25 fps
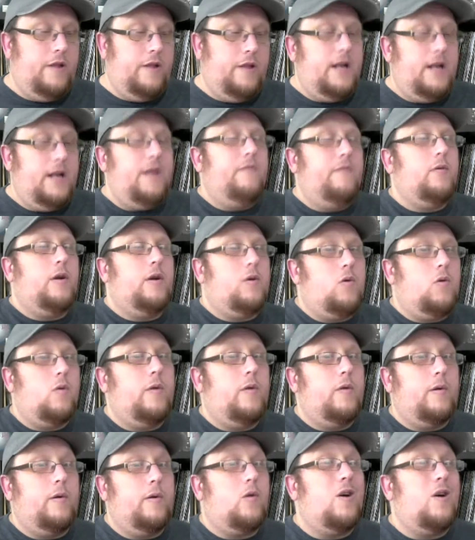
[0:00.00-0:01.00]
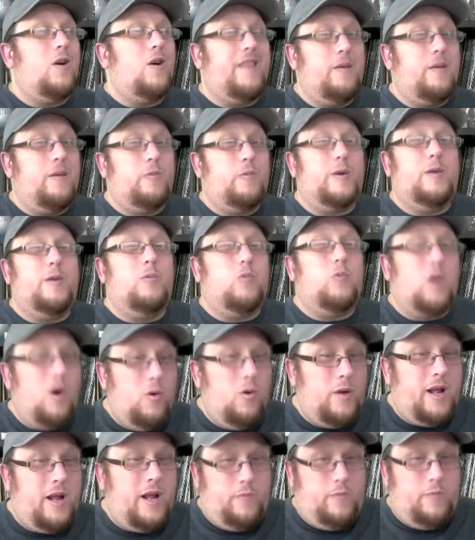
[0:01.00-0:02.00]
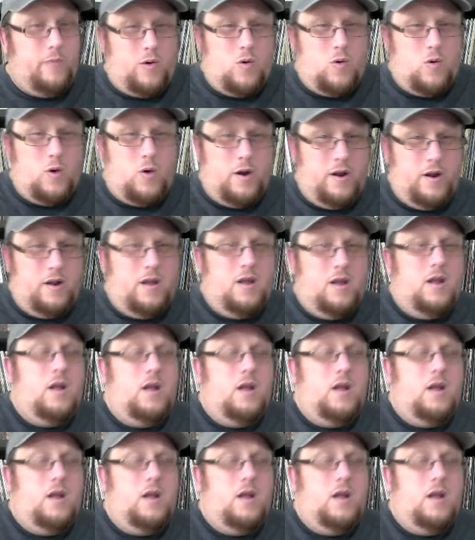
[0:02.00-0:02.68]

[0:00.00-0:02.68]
They didn't even re-record it. They rewrote and recorded